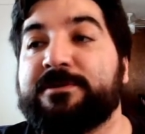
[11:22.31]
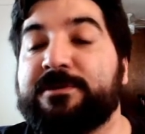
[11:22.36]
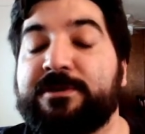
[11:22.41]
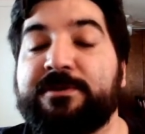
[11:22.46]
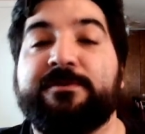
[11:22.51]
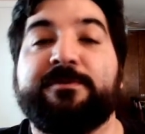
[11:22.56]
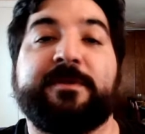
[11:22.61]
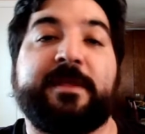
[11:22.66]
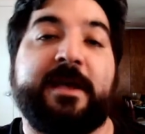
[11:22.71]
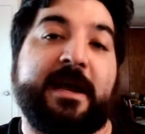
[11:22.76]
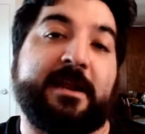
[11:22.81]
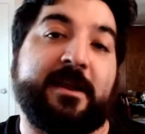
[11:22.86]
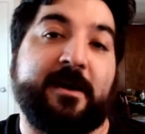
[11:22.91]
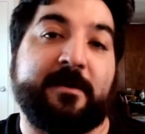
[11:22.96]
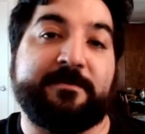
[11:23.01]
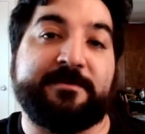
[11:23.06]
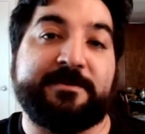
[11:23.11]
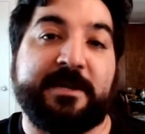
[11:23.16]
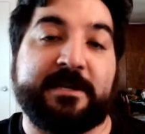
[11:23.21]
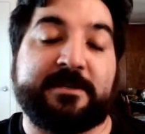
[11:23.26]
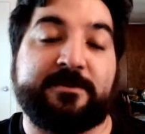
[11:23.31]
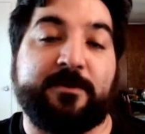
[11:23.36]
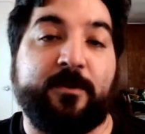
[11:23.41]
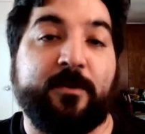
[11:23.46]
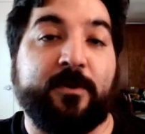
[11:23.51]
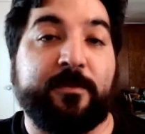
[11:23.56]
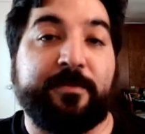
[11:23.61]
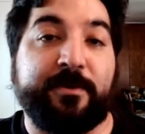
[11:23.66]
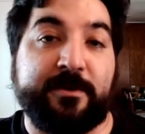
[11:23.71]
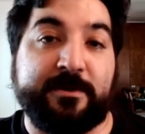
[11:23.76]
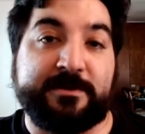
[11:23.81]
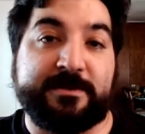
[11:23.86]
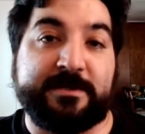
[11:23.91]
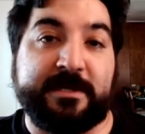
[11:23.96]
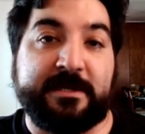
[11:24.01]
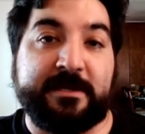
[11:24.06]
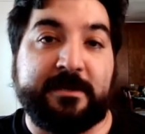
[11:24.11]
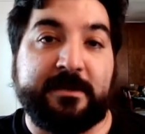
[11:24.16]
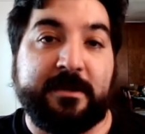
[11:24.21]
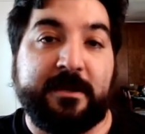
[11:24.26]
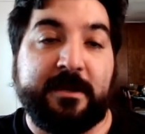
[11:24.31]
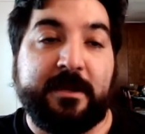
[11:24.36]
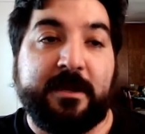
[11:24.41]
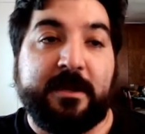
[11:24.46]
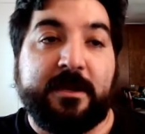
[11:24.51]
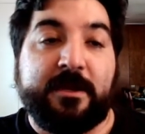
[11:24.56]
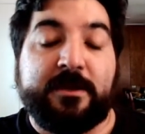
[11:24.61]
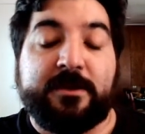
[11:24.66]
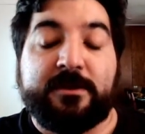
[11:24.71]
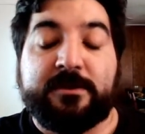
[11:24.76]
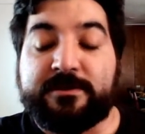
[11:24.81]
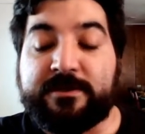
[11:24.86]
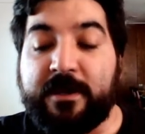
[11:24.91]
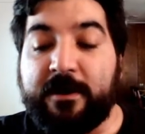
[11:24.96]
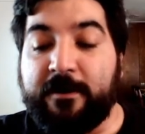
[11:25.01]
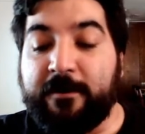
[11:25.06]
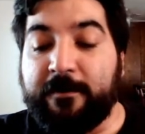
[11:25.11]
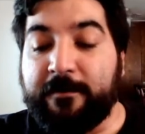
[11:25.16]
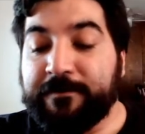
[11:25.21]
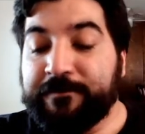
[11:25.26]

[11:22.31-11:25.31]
to that object or person. So